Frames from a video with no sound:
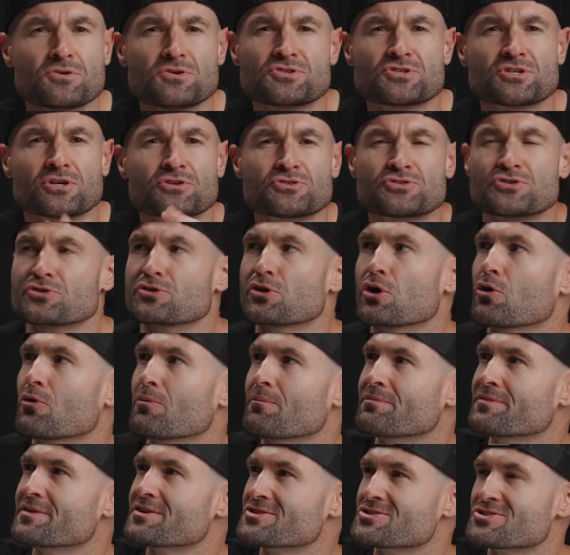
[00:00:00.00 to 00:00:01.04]
Seriously
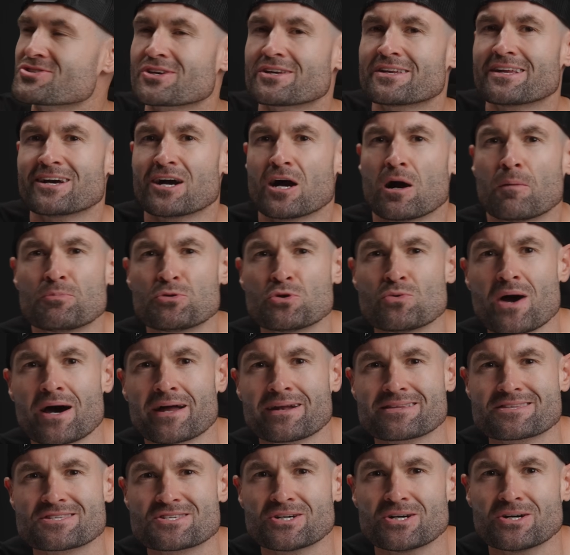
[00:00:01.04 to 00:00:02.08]
though, this is gonna help you
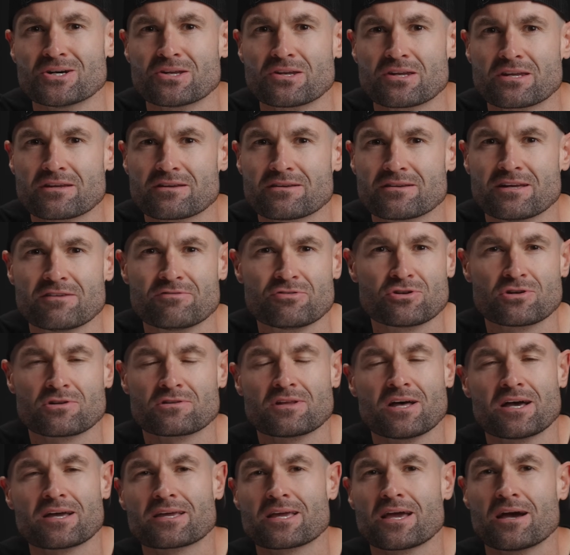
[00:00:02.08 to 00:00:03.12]
out a ton. If you
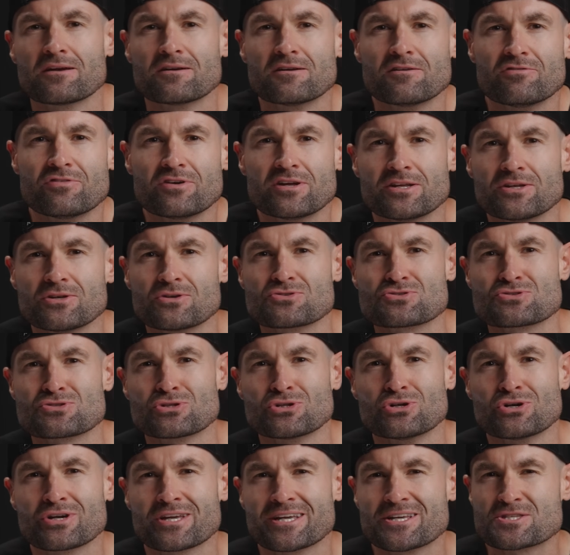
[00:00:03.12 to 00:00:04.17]
don't like how your
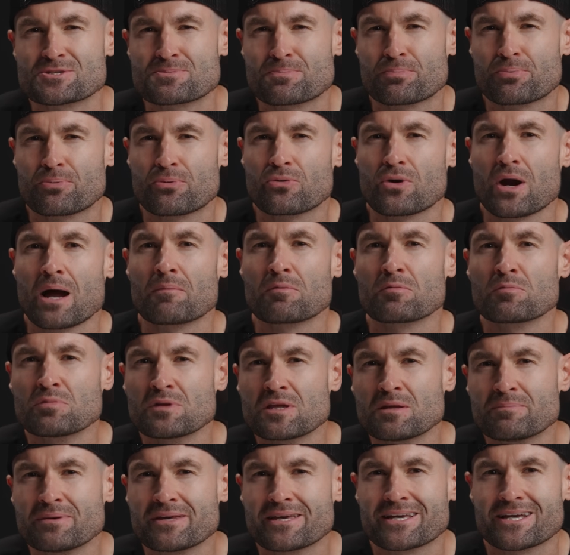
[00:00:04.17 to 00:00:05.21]
videos look, it's
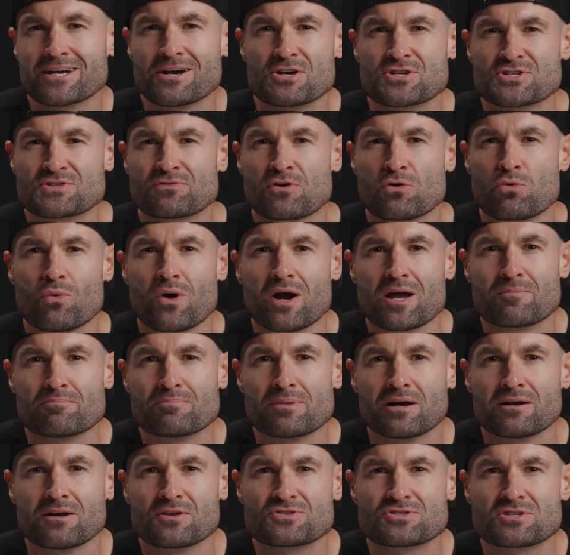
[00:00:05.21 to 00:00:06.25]
probably because of a
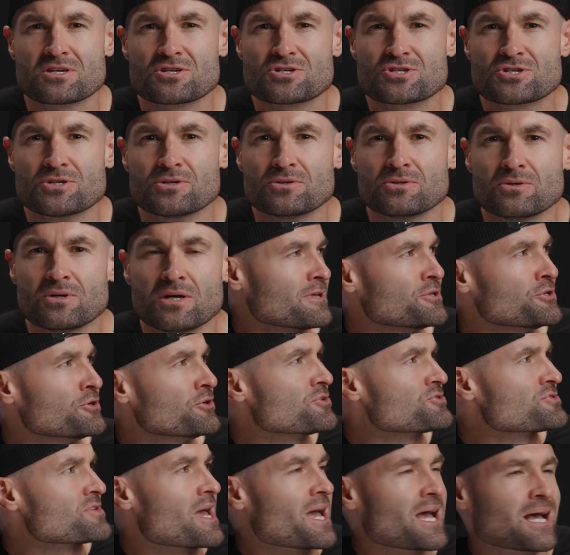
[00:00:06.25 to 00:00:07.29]
white balance issue,
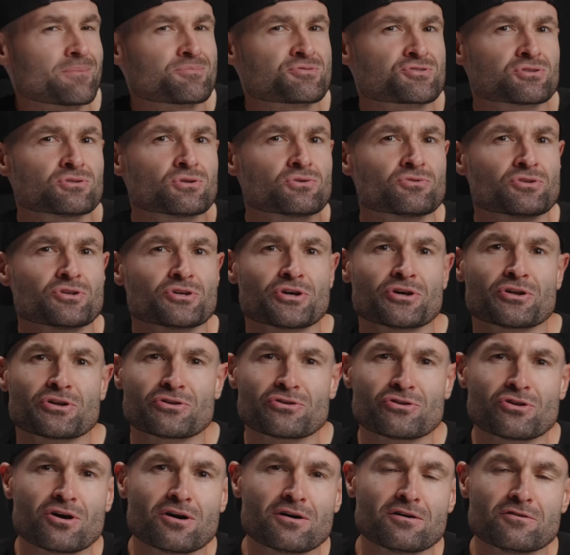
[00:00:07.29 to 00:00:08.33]
and you're just absolutely
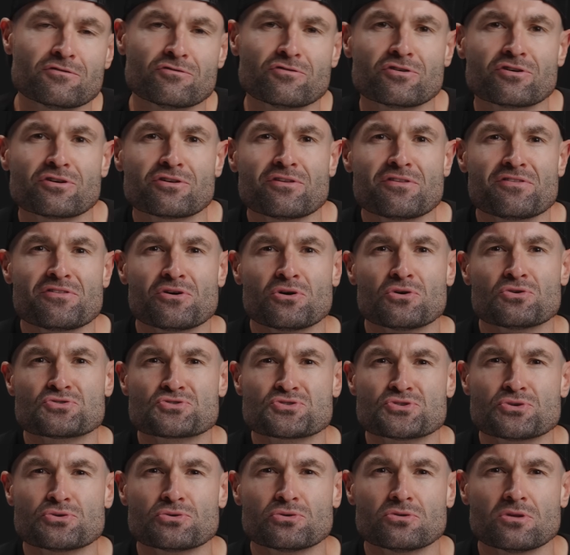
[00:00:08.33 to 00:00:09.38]
gonna love
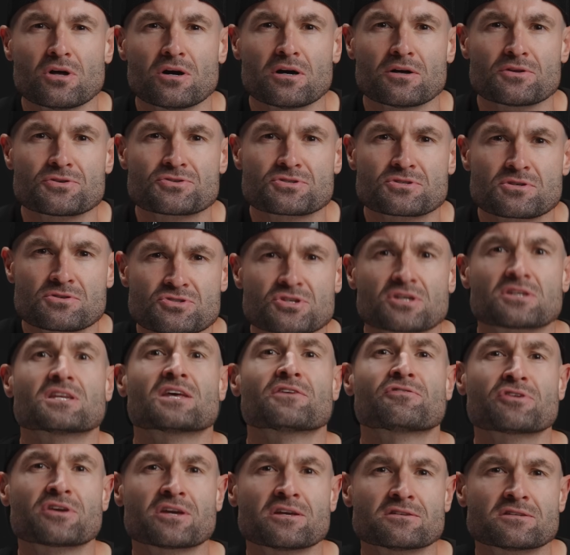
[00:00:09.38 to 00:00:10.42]
those new LUTs.
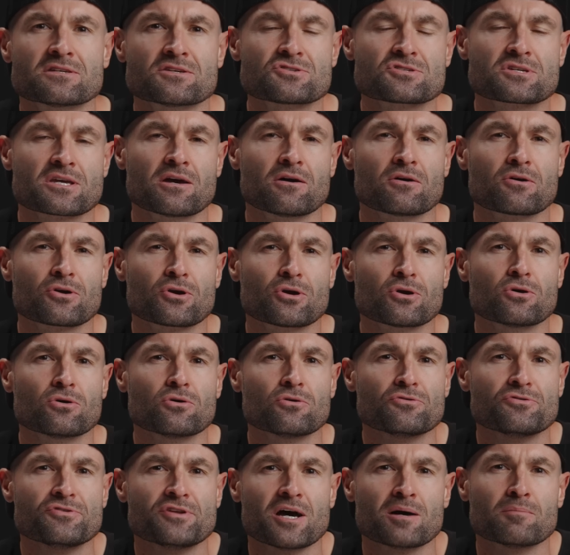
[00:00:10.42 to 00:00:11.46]
Significant discount
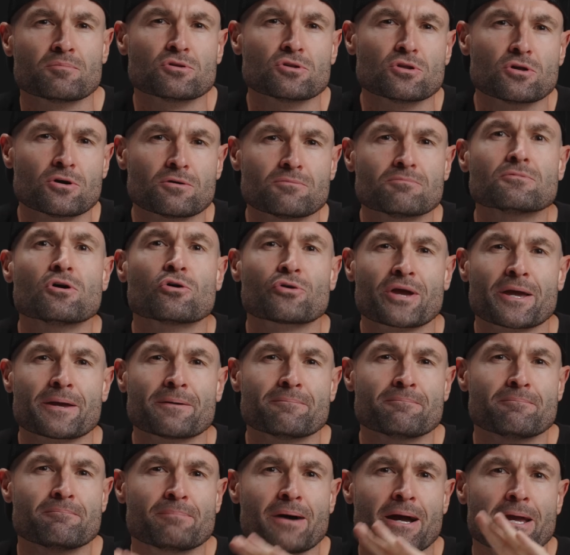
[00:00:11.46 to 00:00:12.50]
code down below.
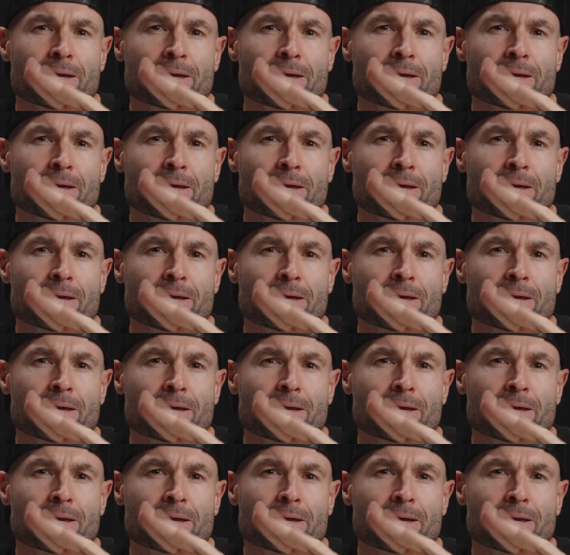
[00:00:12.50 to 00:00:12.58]
Okay, bye.